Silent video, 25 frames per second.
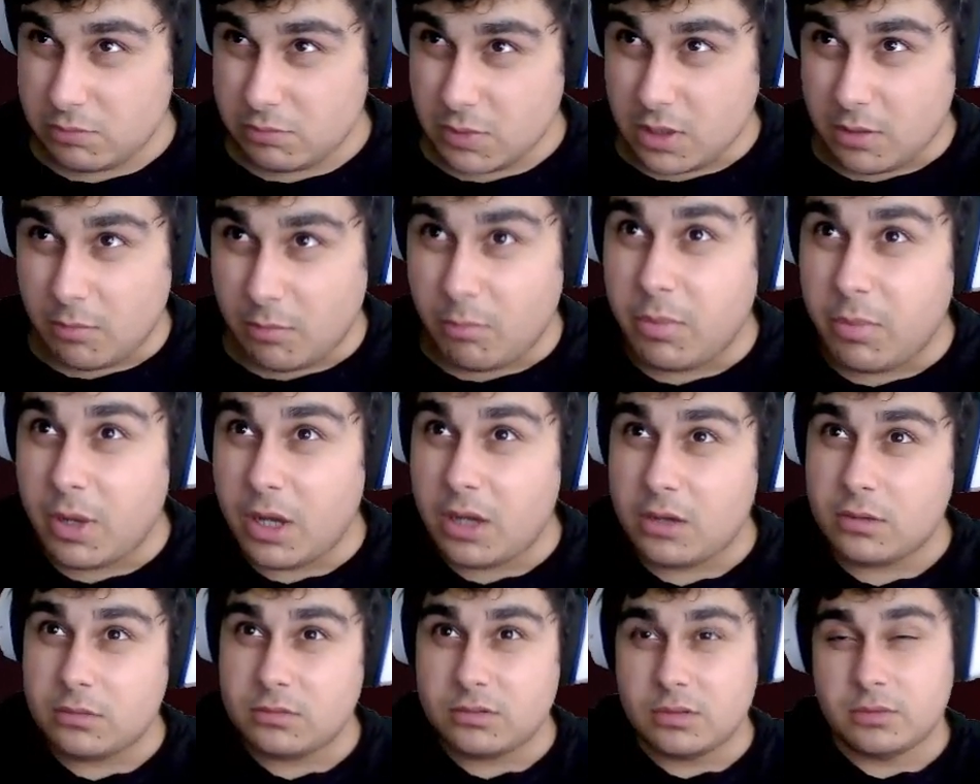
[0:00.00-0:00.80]

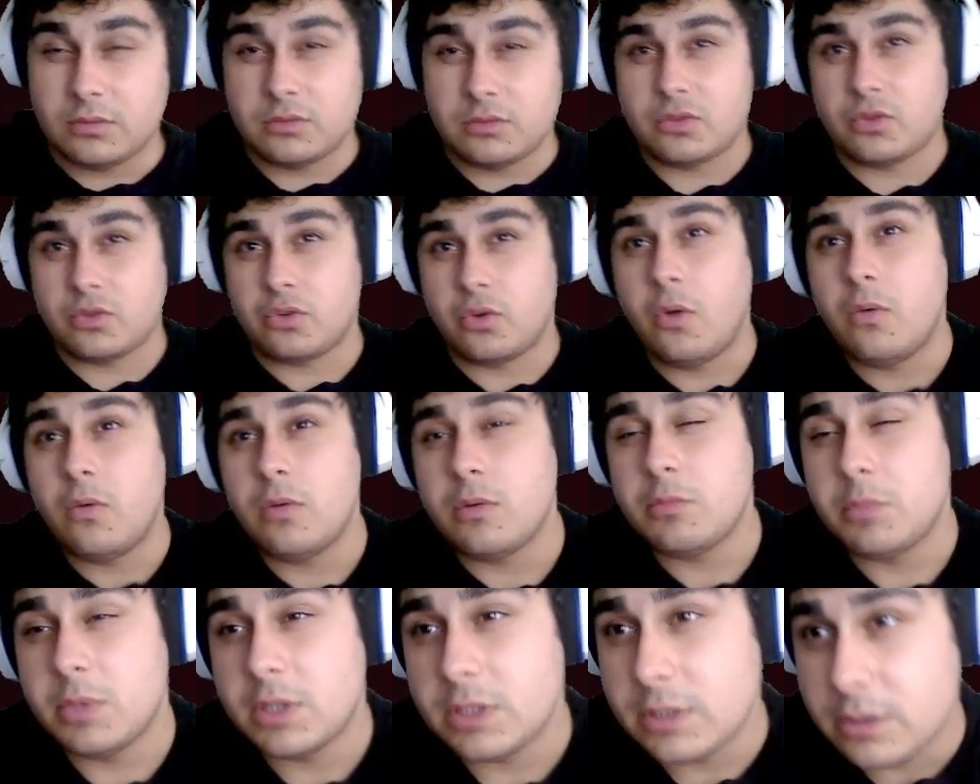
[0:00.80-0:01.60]
about
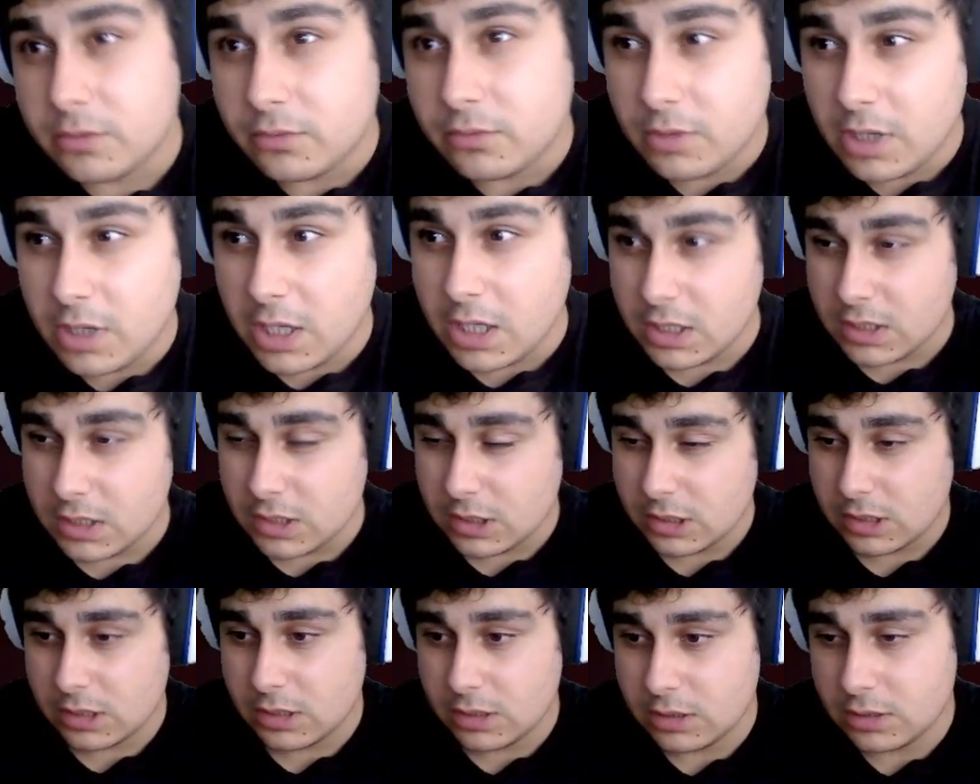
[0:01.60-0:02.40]
throwable
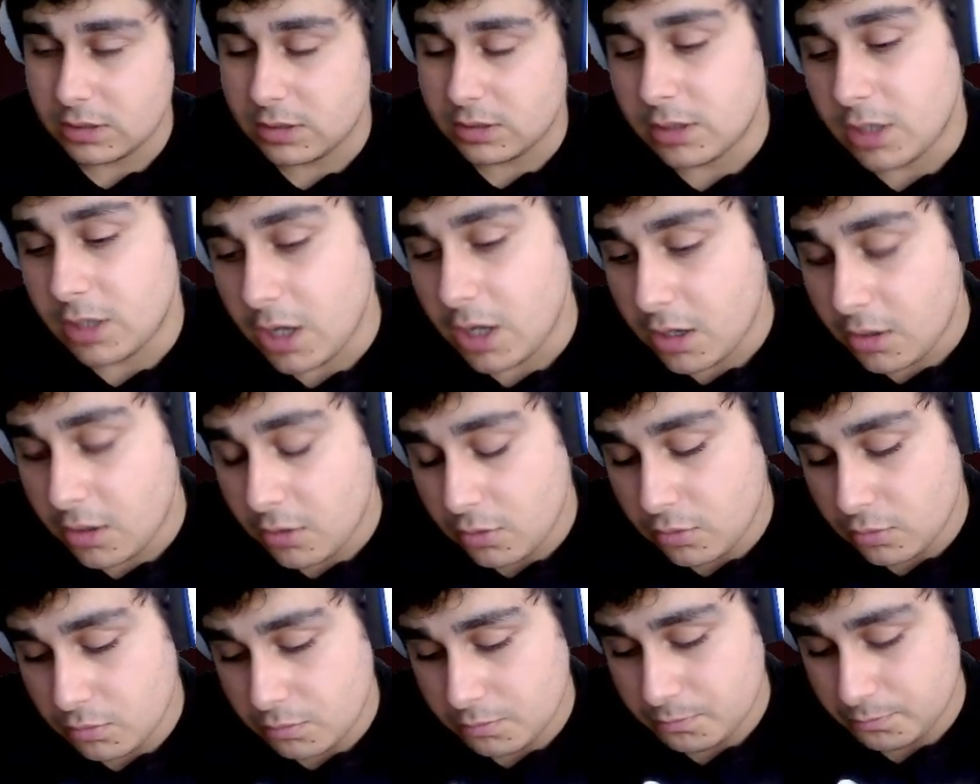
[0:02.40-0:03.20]
grenades.
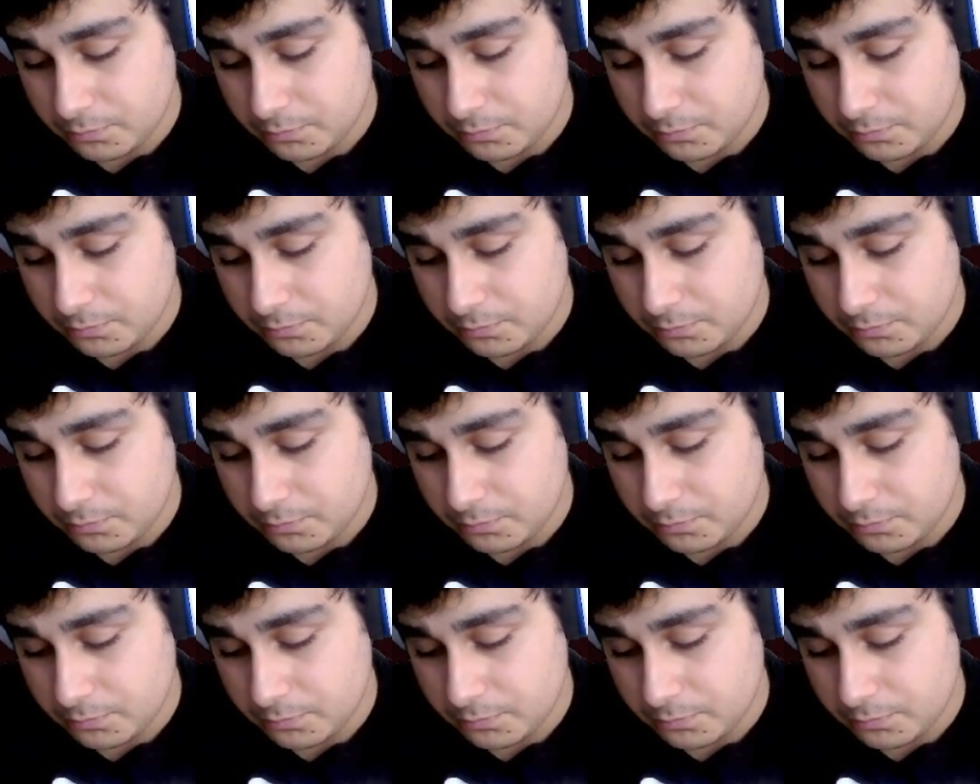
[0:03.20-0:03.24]
Now